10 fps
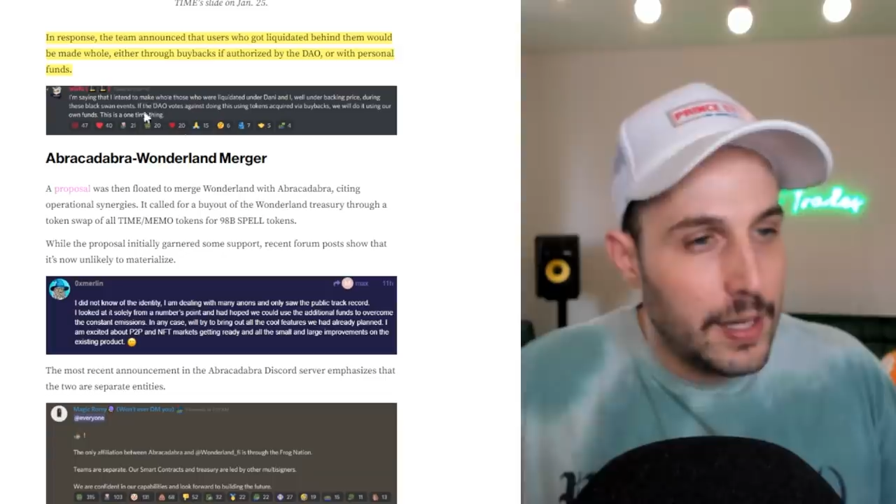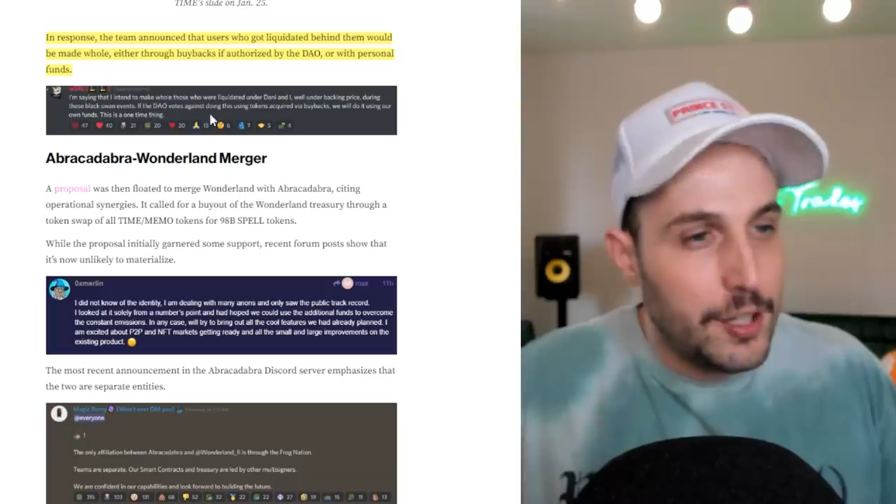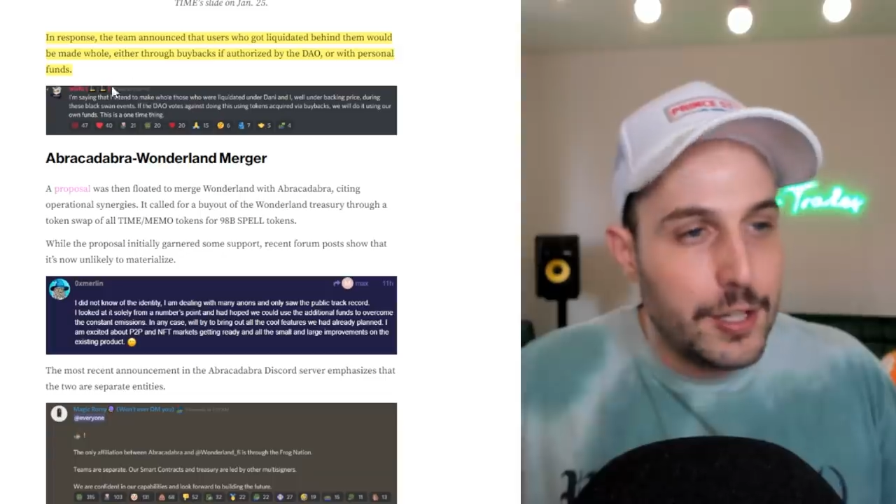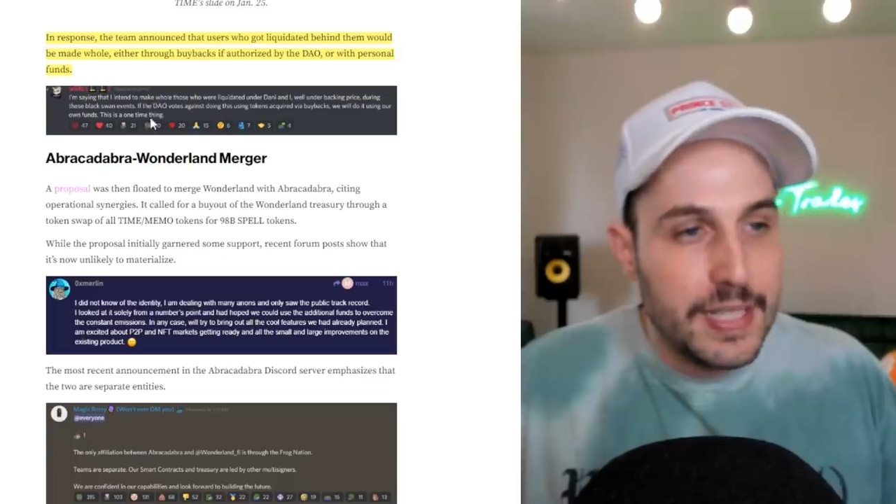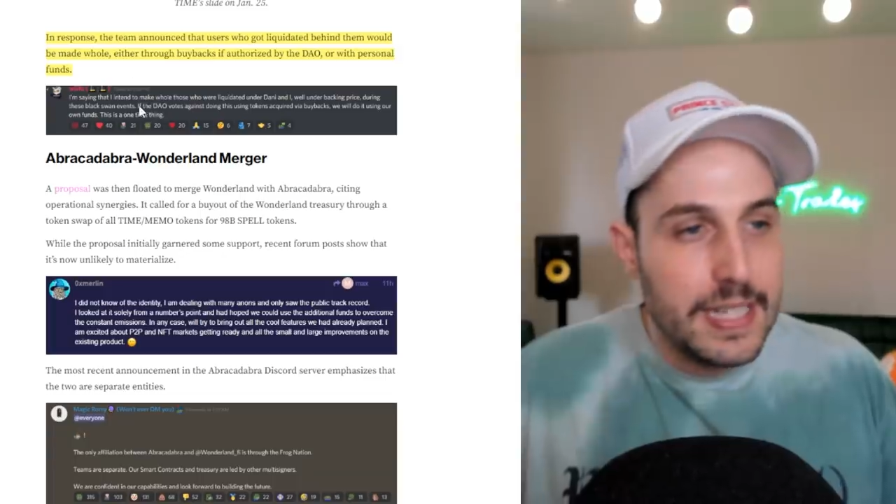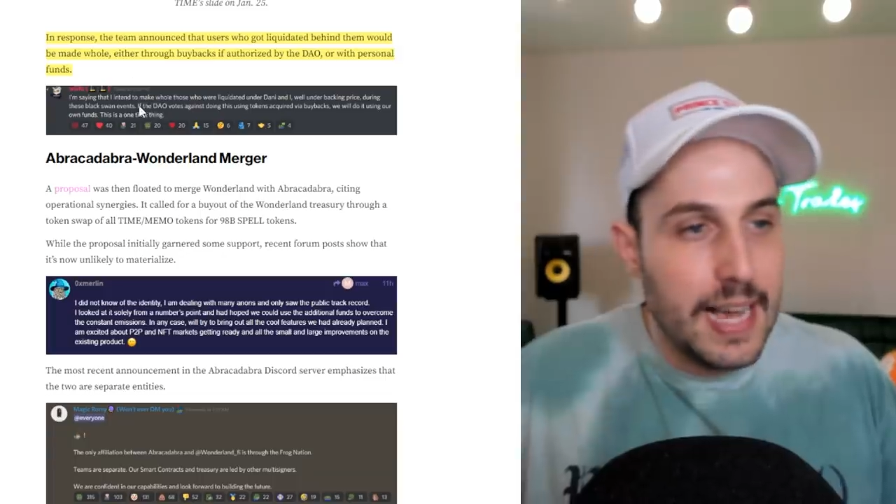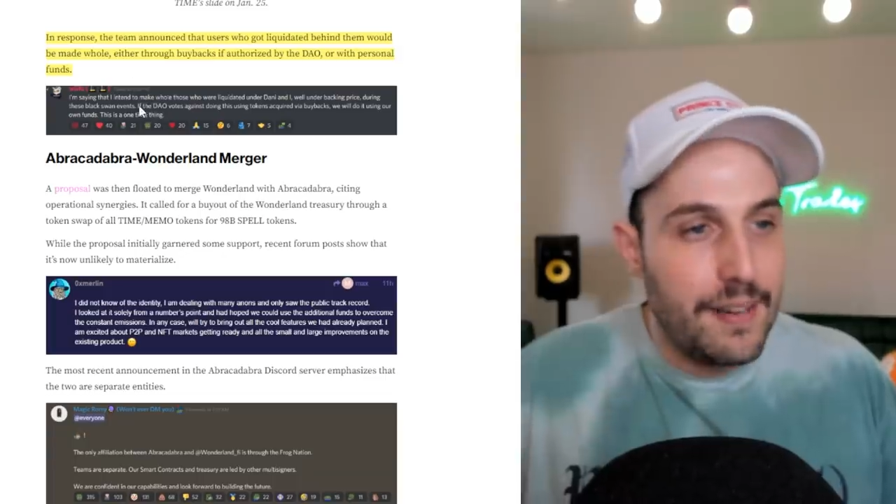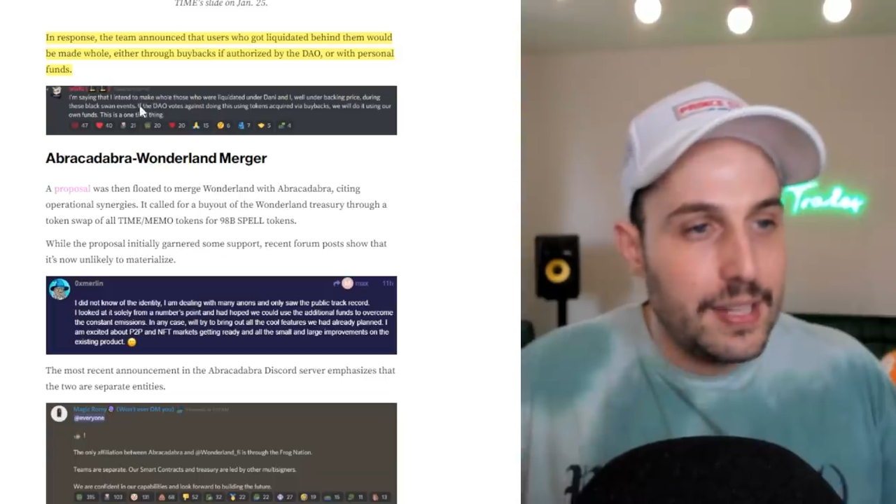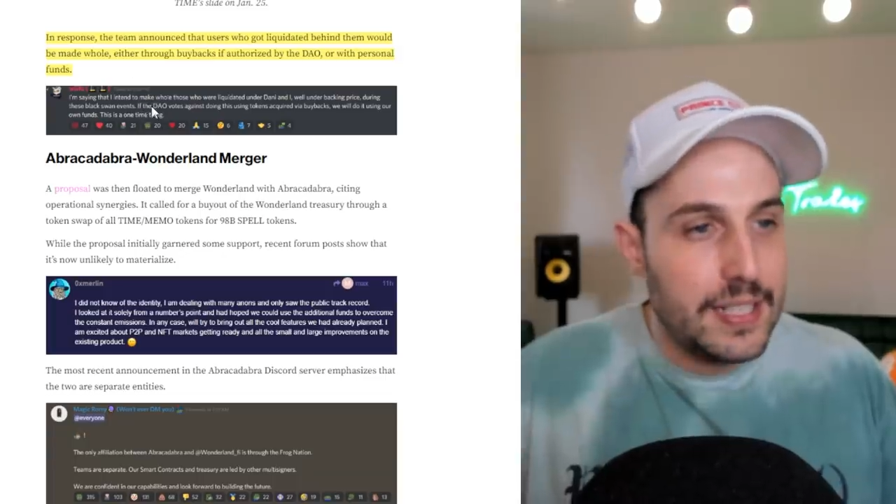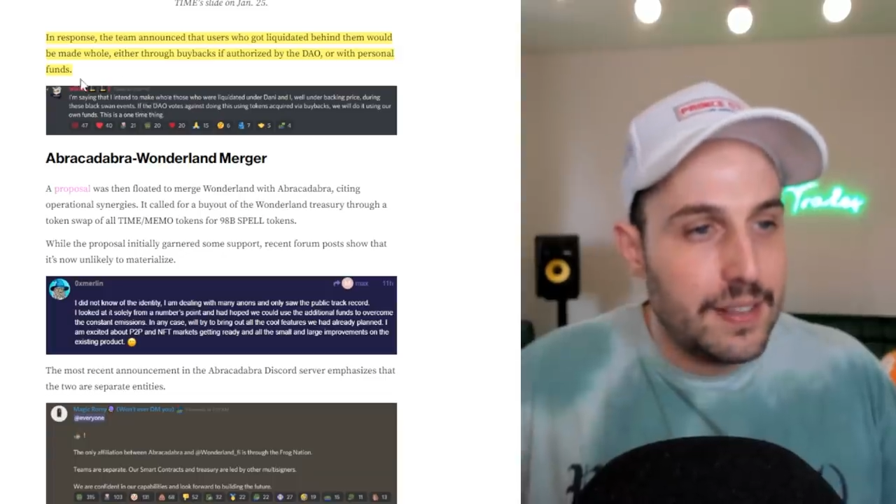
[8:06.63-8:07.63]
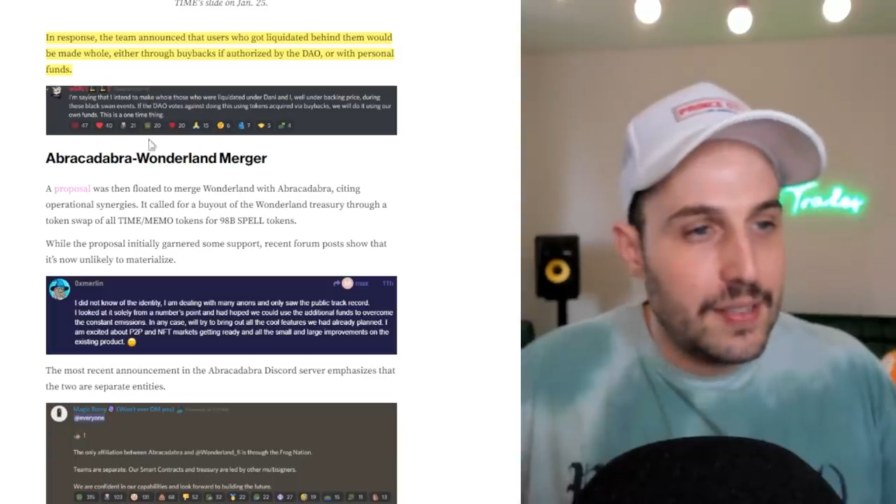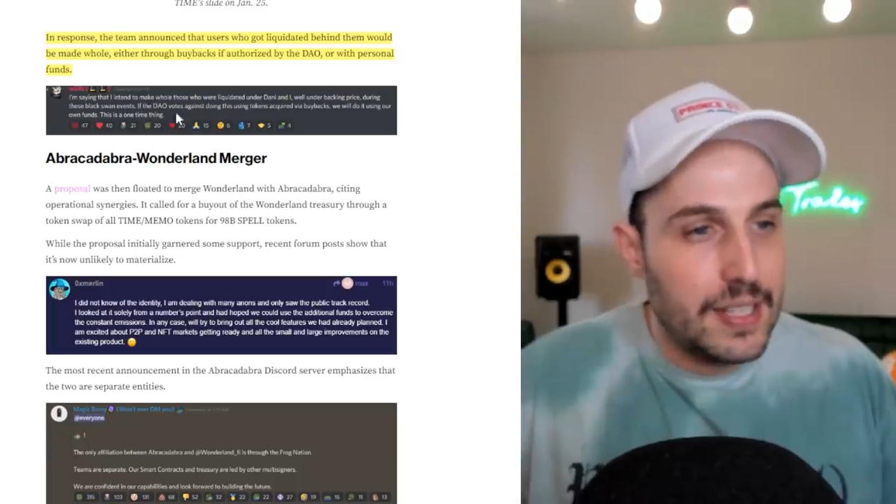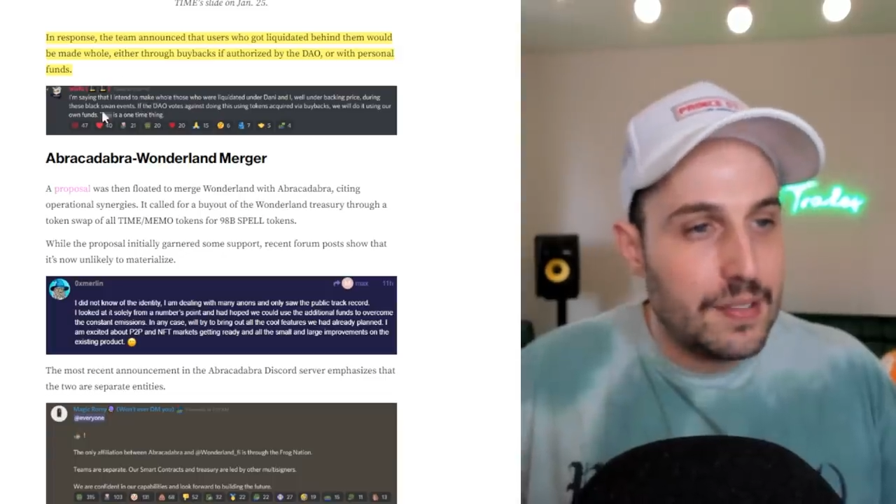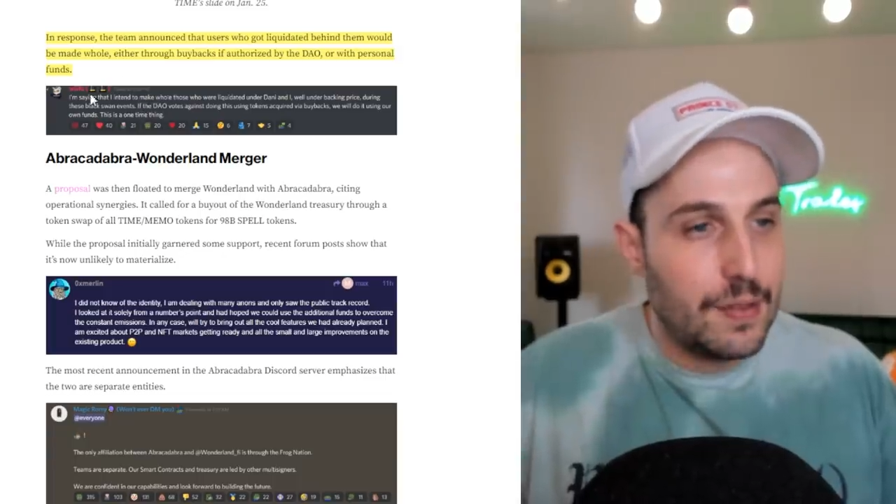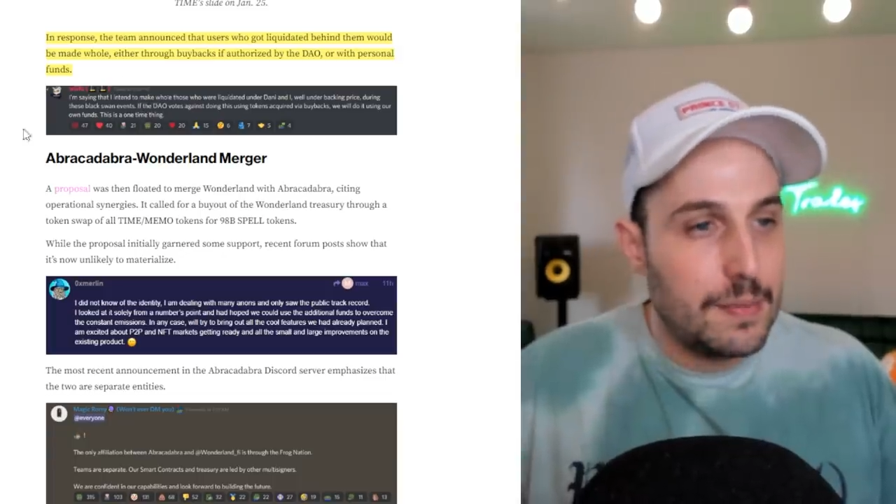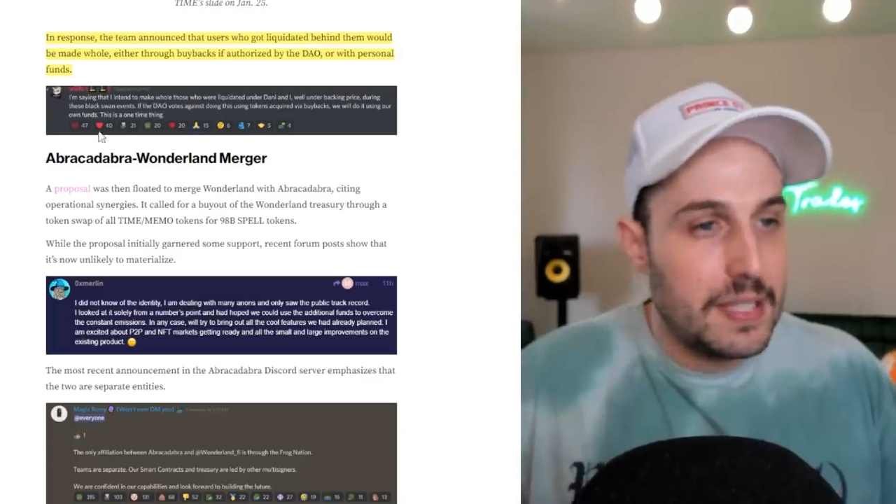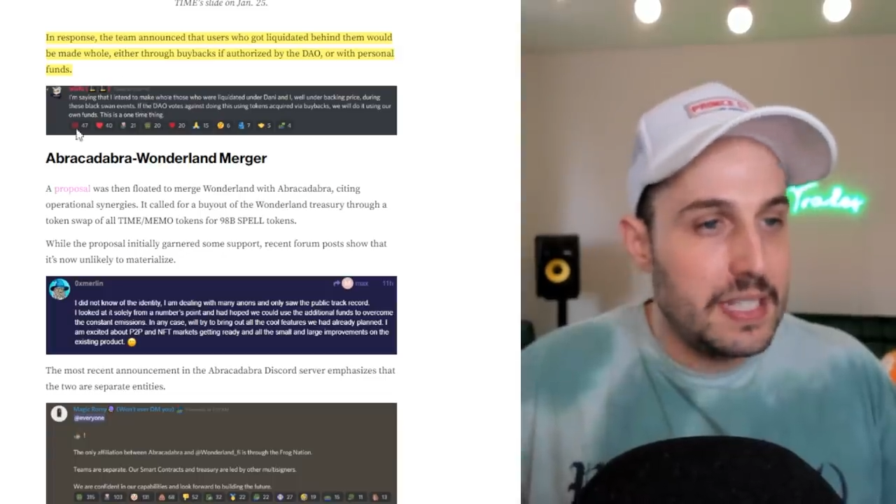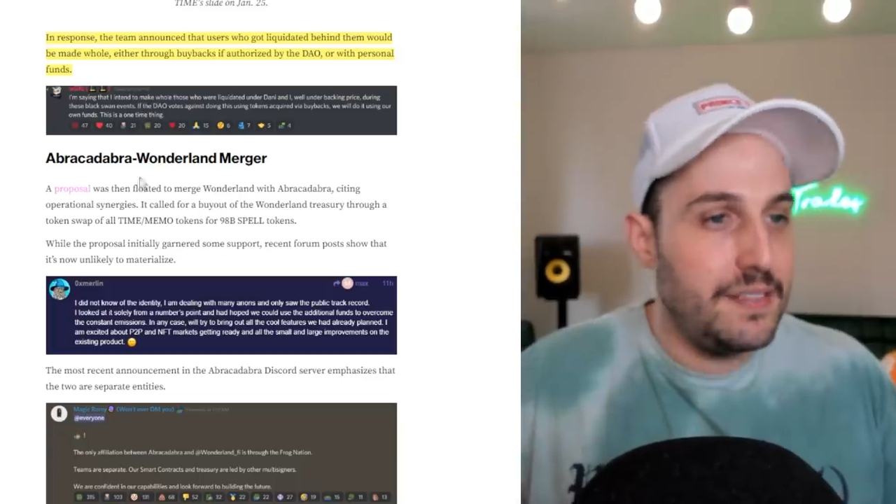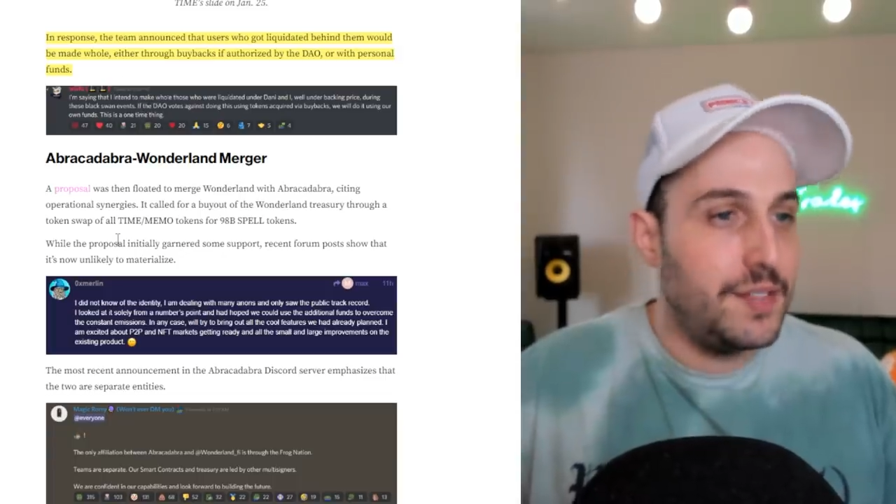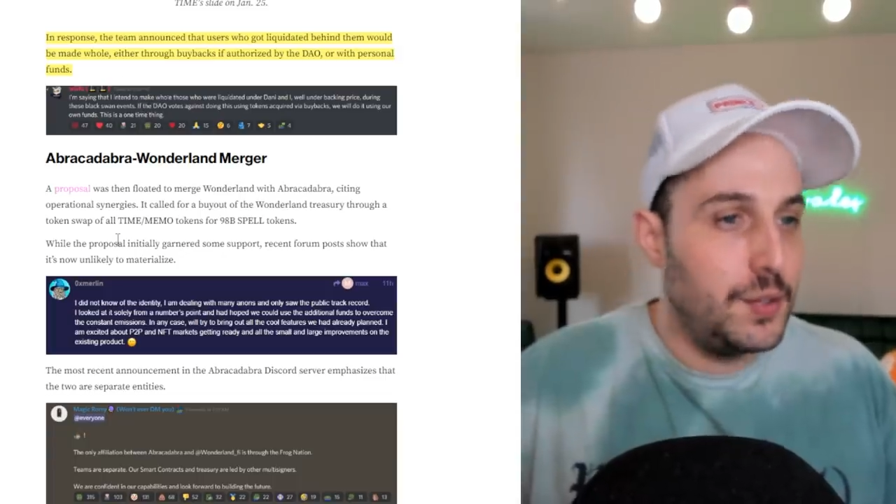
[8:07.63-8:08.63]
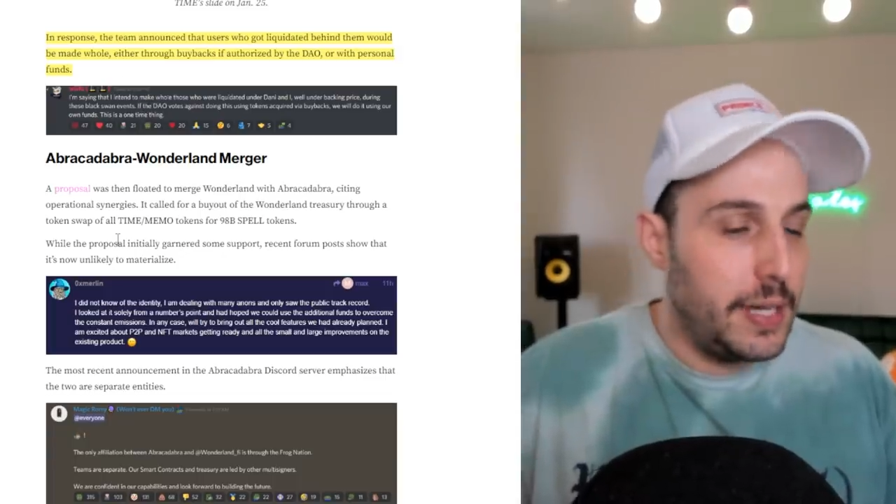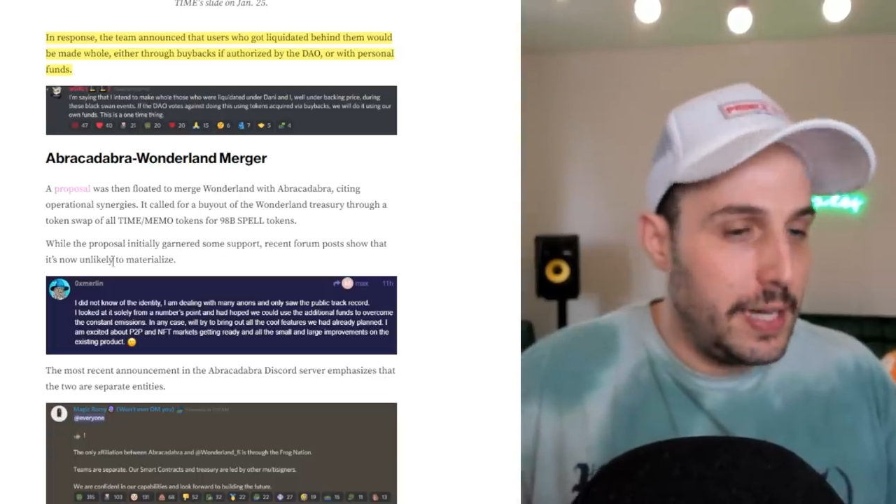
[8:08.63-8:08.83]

You can see evidence of this from Sifu